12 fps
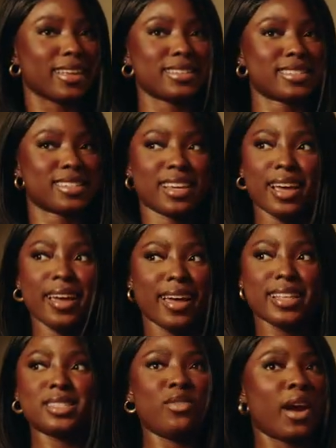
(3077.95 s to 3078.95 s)

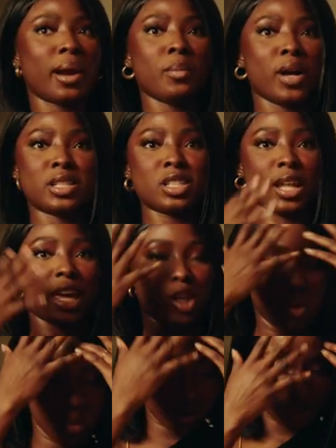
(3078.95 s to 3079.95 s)
it's very much like
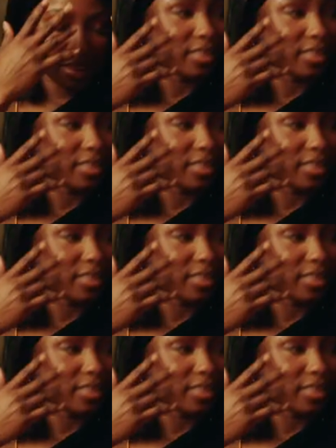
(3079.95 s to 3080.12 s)
you.